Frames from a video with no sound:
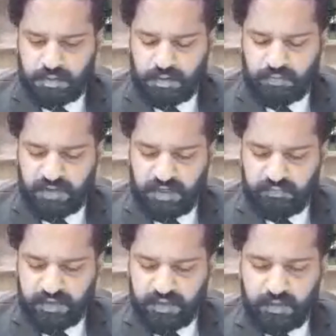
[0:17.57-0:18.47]
well
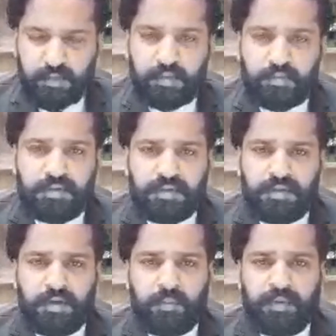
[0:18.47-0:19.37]
aware about the
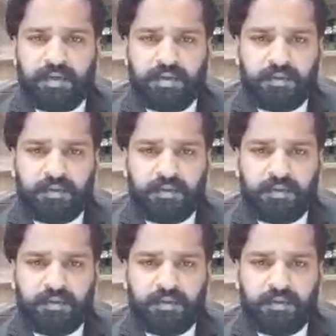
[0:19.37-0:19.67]
topic.